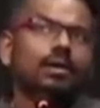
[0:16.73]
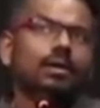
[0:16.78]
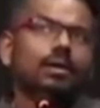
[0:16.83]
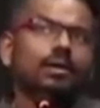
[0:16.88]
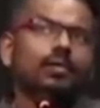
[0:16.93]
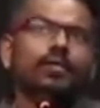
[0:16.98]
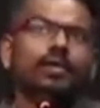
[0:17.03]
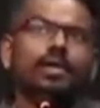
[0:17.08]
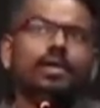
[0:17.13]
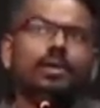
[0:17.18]

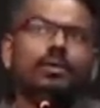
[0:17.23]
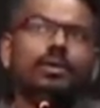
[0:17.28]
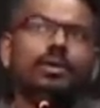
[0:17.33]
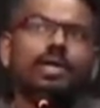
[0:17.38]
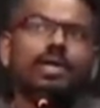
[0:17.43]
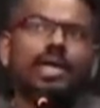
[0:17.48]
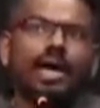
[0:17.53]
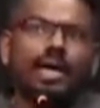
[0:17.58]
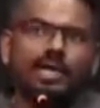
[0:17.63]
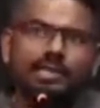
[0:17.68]
Will you
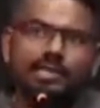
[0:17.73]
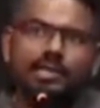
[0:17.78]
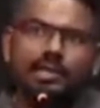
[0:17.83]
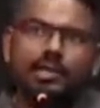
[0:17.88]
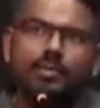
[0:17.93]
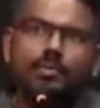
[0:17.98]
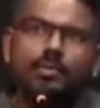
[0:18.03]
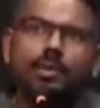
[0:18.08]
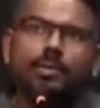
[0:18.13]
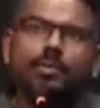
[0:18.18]
cancel
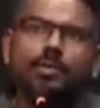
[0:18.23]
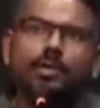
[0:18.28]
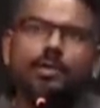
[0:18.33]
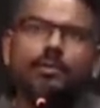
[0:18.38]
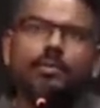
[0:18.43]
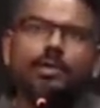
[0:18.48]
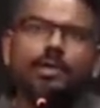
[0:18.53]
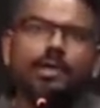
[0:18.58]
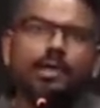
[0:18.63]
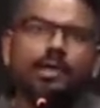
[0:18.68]
people
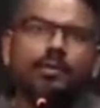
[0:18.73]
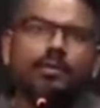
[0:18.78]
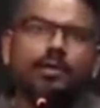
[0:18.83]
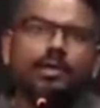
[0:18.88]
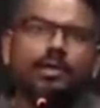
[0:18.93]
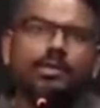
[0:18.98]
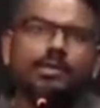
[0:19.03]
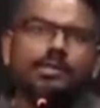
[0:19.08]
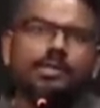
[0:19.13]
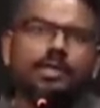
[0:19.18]
merely
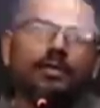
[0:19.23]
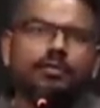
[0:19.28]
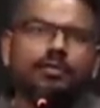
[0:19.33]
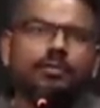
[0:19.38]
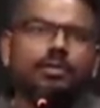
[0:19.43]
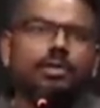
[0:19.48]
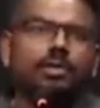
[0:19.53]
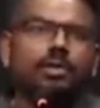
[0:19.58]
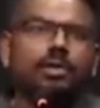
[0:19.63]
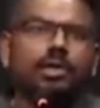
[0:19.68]
because they are from
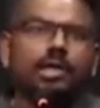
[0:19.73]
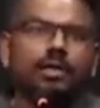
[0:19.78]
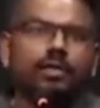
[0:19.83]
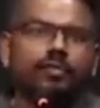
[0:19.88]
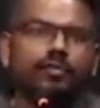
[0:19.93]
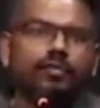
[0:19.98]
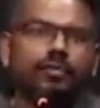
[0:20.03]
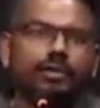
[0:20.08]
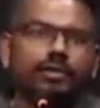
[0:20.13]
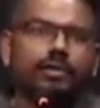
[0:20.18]
the
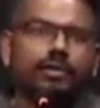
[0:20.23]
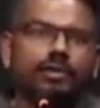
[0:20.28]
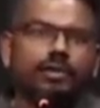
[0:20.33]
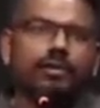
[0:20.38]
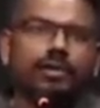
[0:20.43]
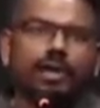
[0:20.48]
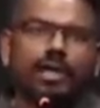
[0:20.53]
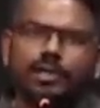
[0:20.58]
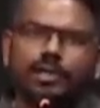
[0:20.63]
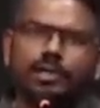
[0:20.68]
non-left?
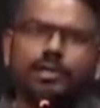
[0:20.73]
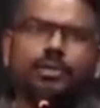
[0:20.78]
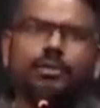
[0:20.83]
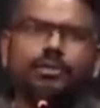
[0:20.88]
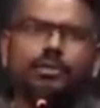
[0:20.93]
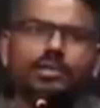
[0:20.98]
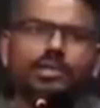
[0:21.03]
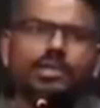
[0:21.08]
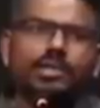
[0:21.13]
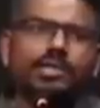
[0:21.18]
I think you'd
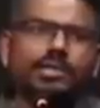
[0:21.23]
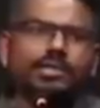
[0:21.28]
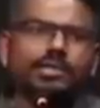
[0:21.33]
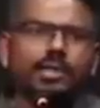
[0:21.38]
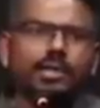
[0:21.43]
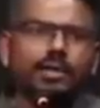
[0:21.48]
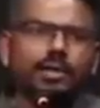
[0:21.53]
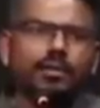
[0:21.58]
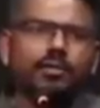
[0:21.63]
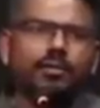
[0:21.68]
still
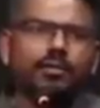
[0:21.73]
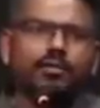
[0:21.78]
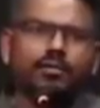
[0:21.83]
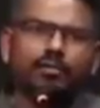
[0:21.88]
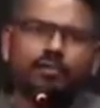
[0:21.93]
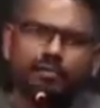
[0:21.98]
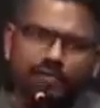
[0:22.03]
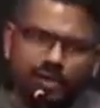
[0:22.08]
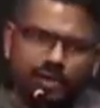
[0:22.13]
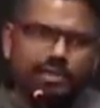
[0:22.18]
say
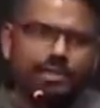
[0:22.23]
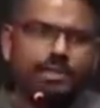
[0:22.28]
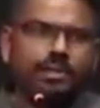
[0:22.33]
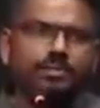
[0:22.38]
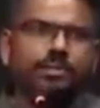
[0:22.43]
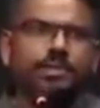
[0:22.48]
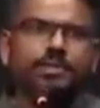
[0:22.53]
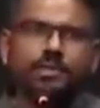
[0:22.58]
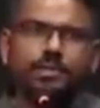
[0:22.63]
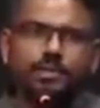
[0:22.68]
friendship
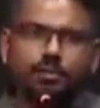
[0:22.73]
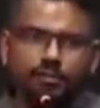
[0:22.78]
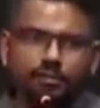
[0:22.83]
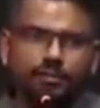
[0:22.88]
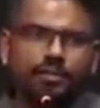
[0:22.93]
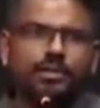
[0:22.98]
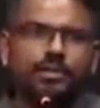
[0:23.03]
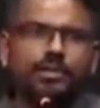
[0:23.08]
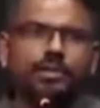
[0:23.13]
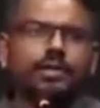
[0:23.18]
is
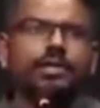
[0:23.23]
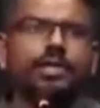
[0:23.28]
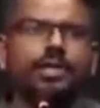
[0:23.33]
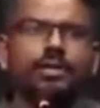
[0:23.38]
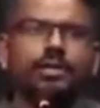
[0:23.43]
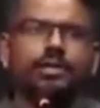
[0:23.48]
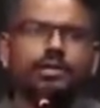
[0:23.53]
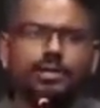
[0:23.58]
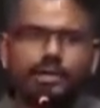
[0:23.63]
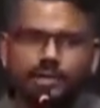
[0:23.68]
different and
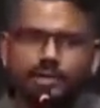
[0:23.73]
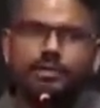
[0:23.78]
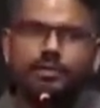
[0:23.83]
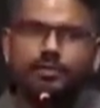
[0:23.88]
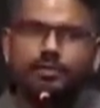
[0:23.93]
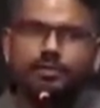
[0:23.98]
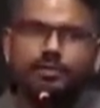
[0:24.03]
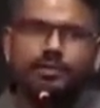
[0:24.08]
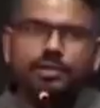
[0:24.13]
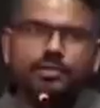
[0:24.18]
ideology is
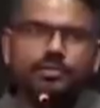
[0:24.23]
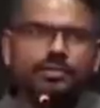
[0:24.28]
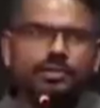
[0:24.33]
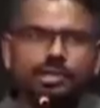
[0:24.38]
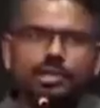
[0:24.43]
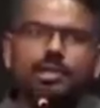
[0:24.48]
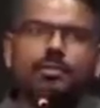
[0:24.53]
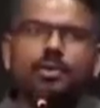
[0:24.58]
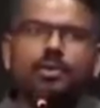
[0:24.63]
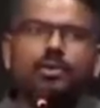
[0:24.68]
different. You'd
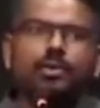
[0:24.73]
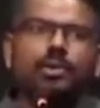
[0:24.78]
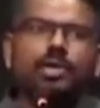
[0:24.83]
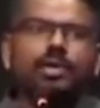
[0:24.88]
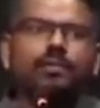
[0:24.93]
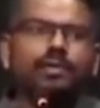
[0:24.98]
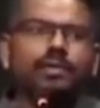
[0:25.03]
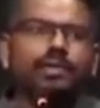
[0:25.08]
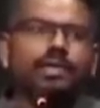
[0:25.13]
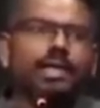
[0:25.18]
still be okay
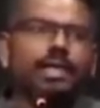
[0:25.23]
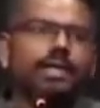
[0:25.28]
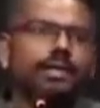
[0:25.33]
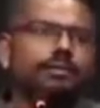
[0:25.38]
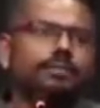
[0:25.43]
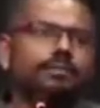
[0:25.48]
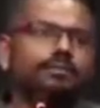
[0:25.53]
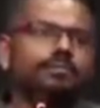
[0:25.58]
with that.